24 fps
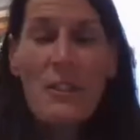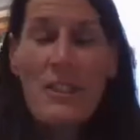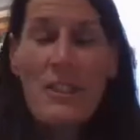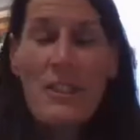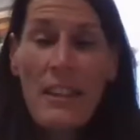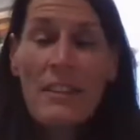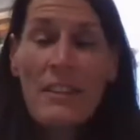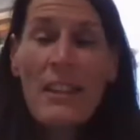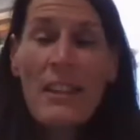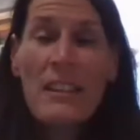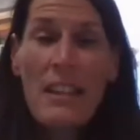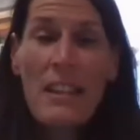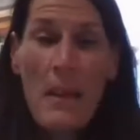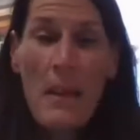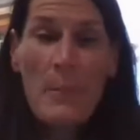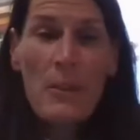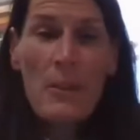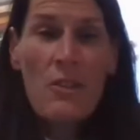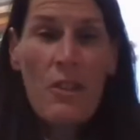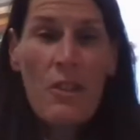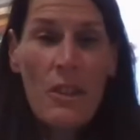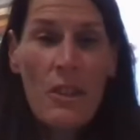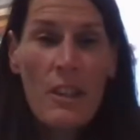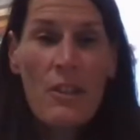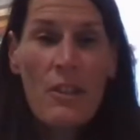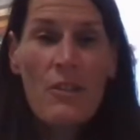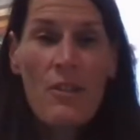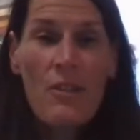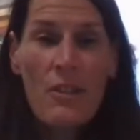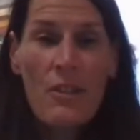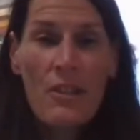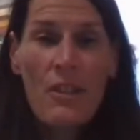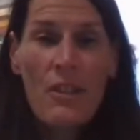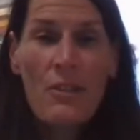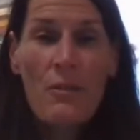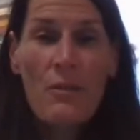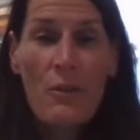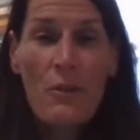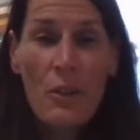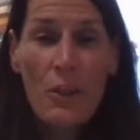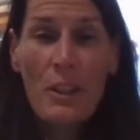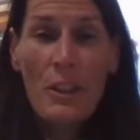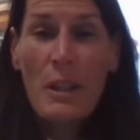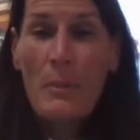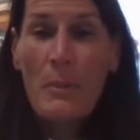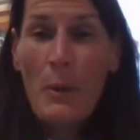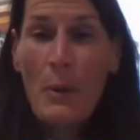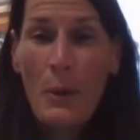sounds like demonstrated interest is
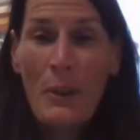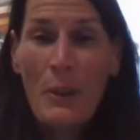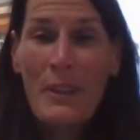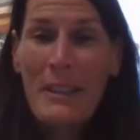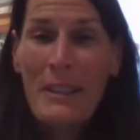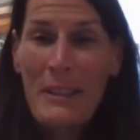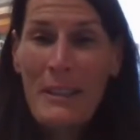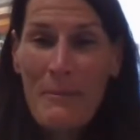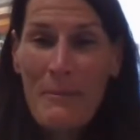really important.